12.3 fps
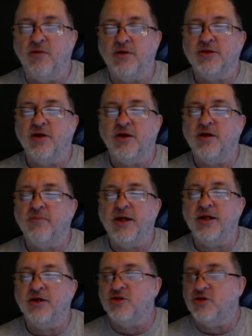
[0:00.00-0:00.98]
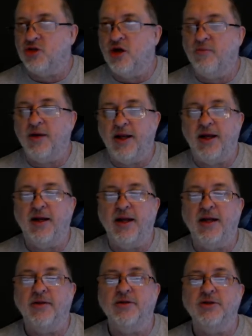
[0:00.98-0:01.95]
it's only going to be in German and
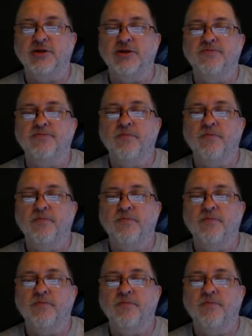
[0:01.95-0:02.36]
English.